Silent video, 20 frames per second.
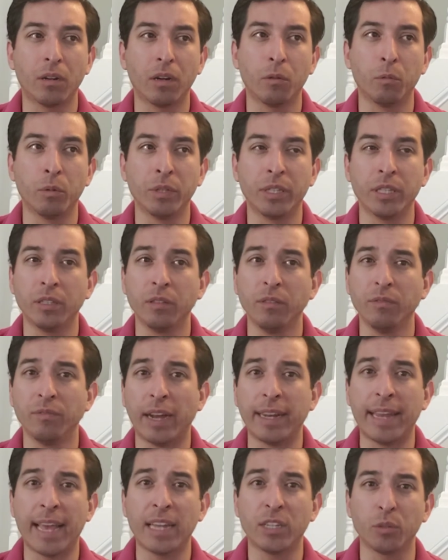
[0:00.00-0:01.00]
within
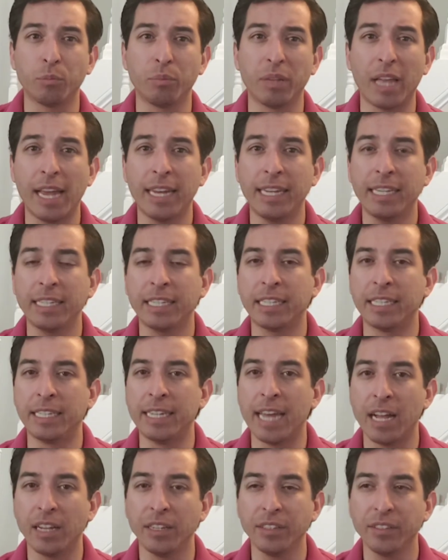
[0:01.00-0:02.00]
financial planning and
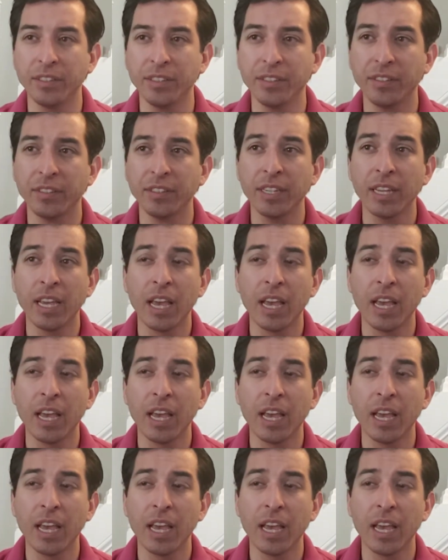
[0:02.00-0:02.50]
analysis.